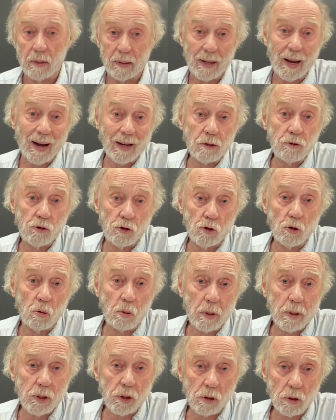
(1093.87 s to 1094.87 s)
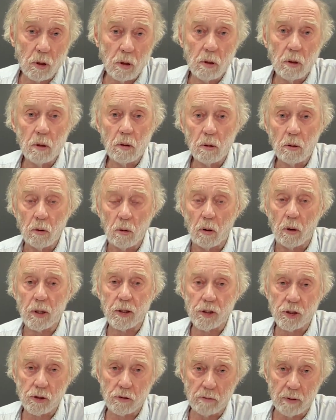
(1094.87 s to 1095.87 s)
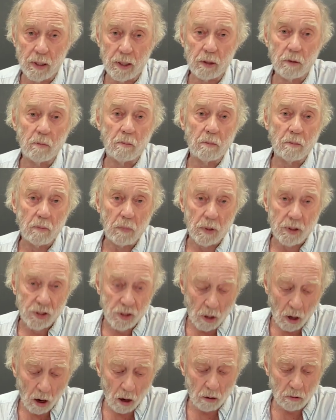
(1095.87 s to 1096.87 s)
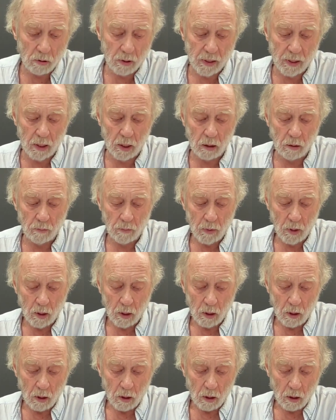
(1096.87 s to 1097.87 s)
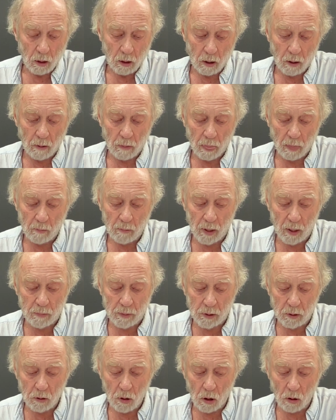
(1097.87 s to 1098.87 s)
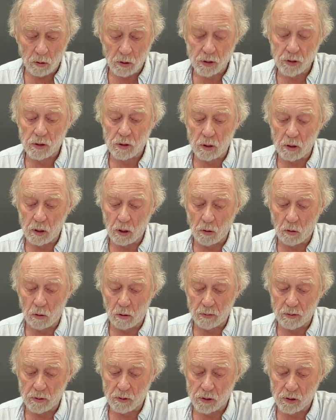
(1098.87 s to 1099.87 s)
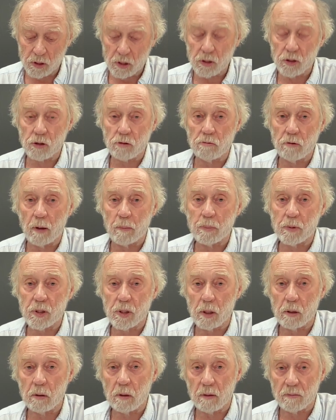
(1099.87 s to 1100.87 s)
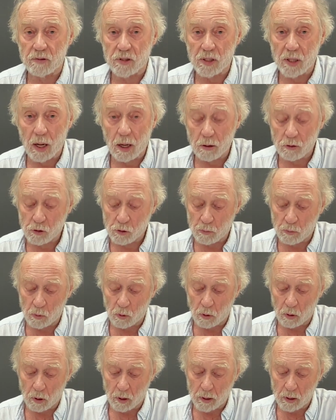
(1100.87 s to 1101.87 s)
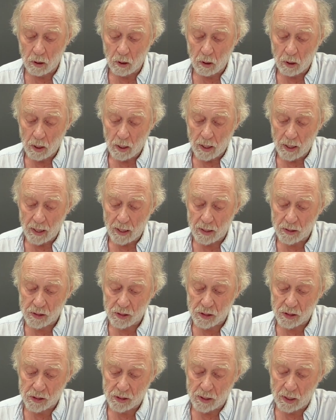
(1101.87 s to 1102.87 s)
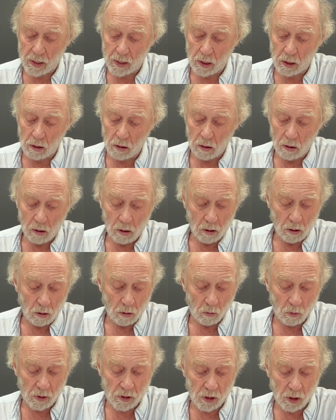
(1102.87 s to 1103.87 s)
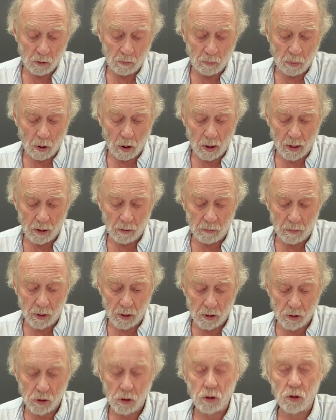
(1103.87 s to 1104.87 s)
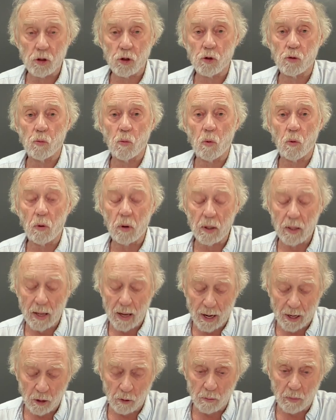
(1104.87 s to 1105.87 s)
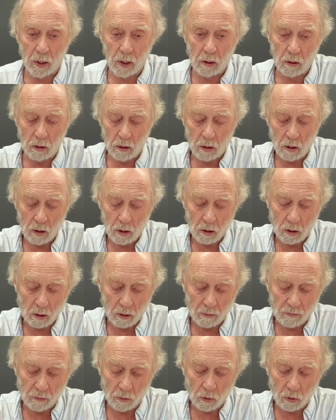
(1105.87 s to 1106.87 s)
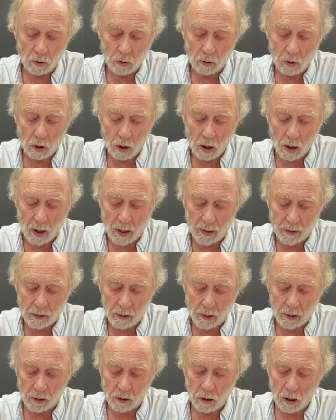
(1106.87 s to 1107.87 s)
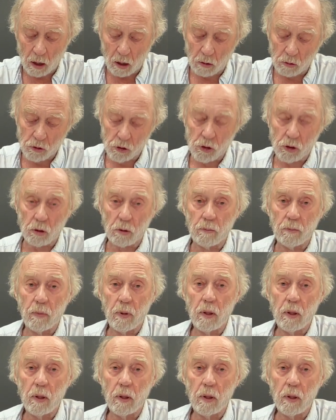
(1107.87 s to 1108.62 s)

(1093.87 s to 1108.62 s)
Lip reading: non-Jewish Austrian majority, may be noticed in the author's description of Salzburg as a city which at bottom is the sworn enemy of all art and culture,